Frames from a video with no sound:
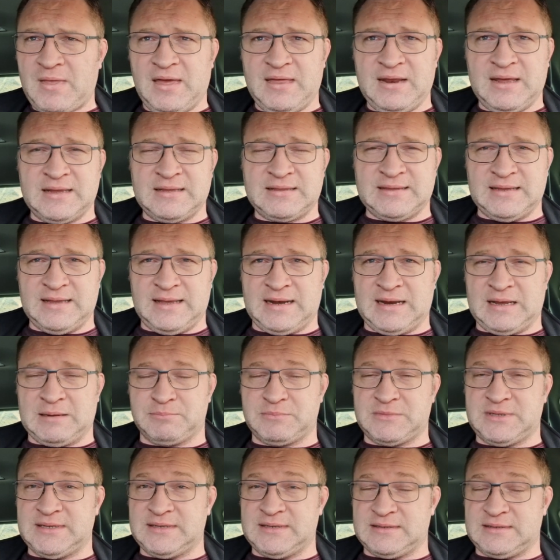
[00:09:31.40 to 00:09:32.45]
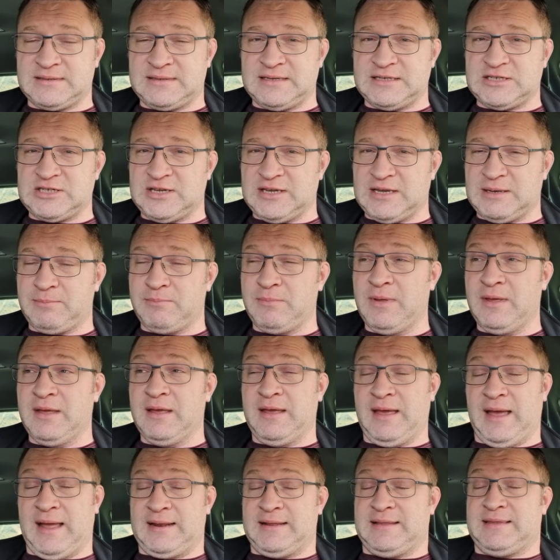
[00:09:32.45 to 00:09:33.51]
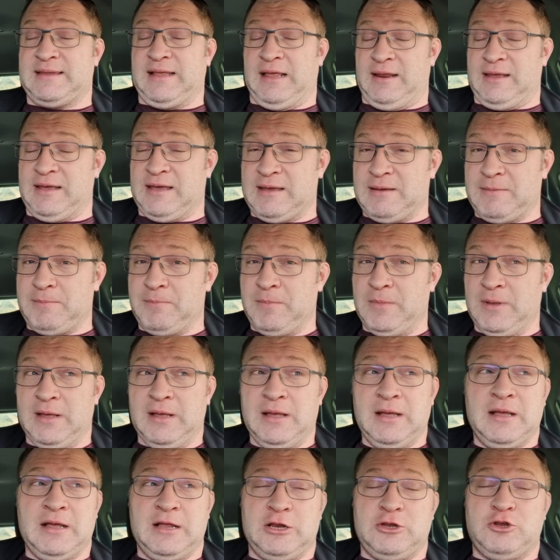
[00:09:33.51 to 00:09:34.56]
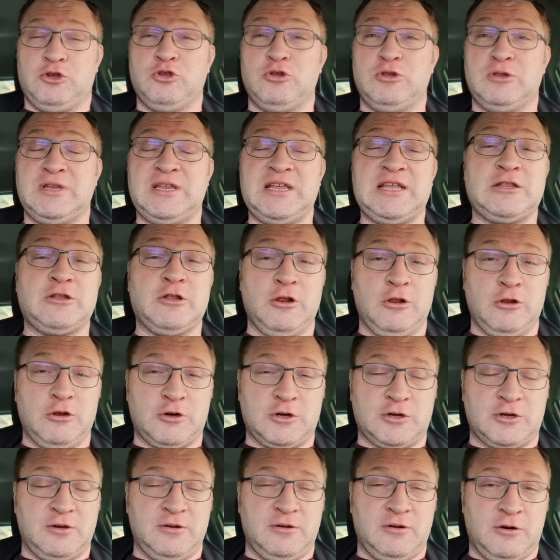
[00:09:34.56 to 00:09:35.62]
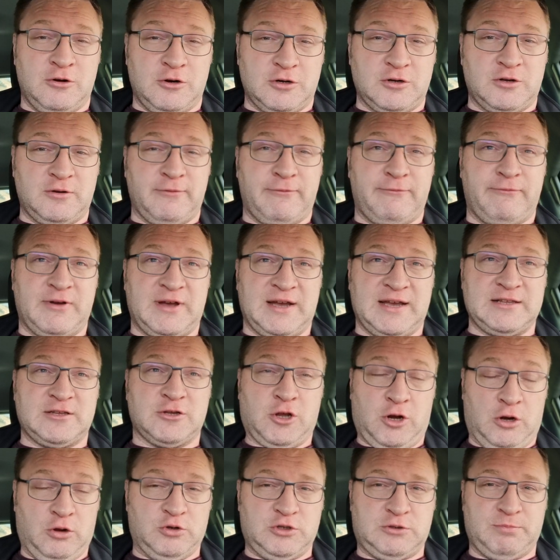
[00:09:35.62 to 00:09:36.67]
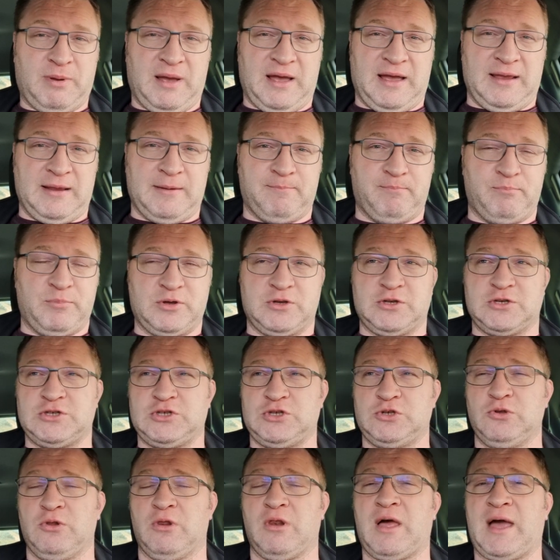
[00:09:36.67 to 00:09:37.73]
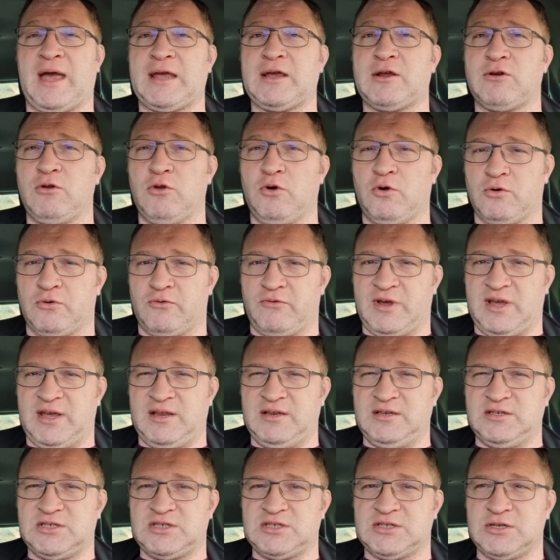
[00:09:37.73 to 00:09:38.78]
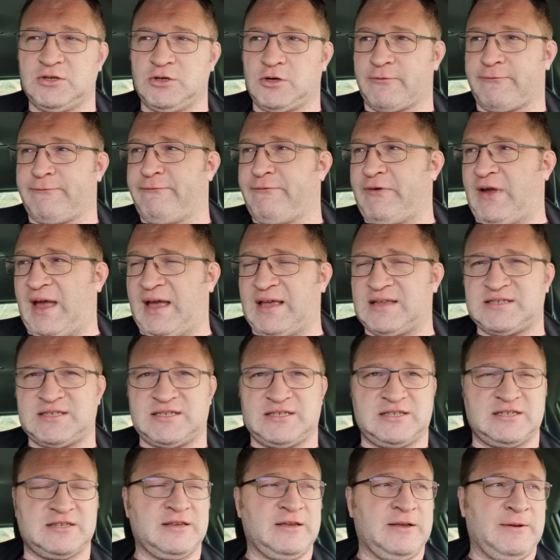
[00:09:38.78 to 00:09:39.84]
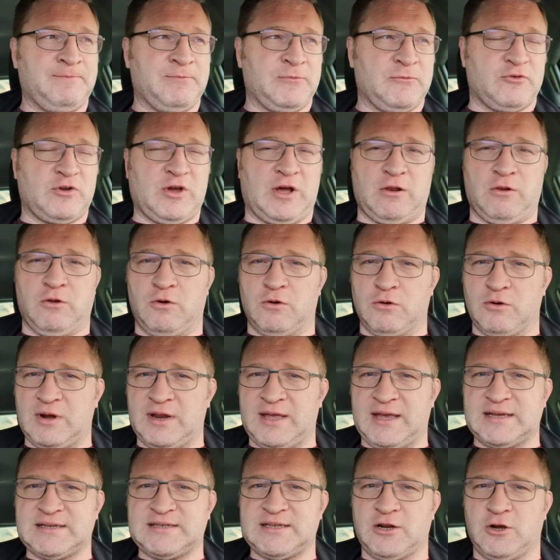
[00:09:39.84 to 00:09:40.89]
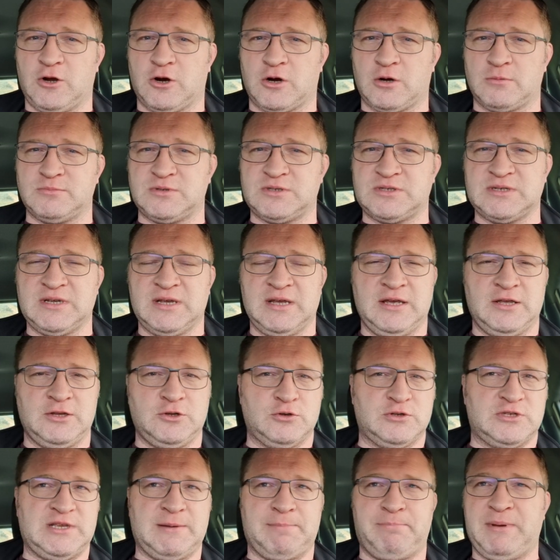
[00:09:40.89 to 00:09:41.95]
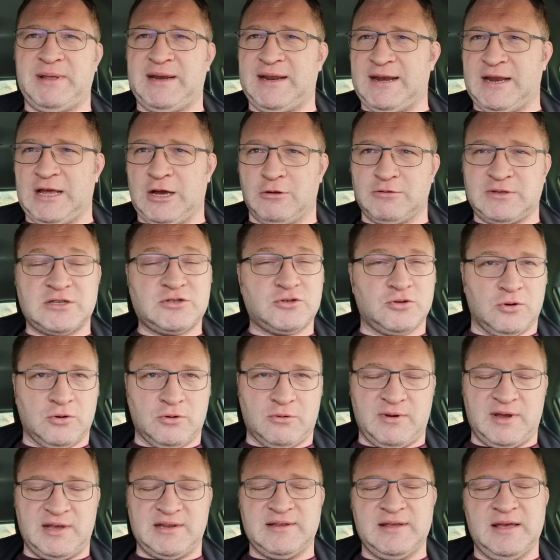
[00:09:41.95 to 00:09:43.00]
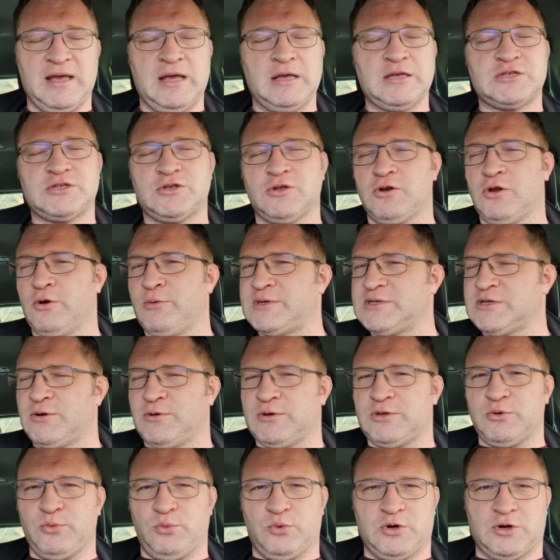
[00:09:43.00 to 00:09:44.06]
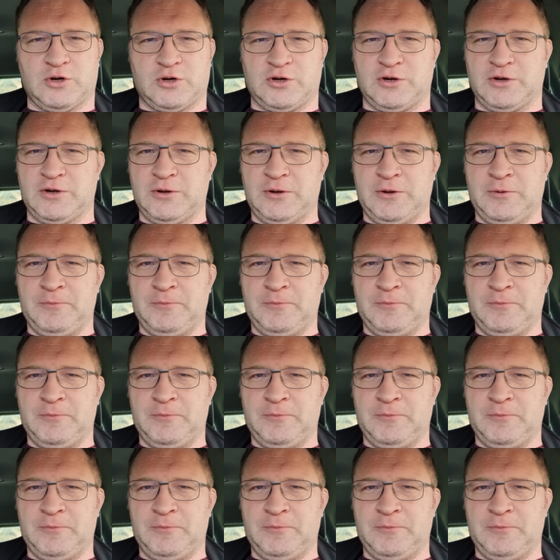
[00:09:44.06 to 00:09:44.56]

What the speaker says: And I'm teaching him and telling him, you need to learn to fight close by, because you like long range, you're fast, you got long legs and arms, you zip in and out, it's all great. It's not always going to work.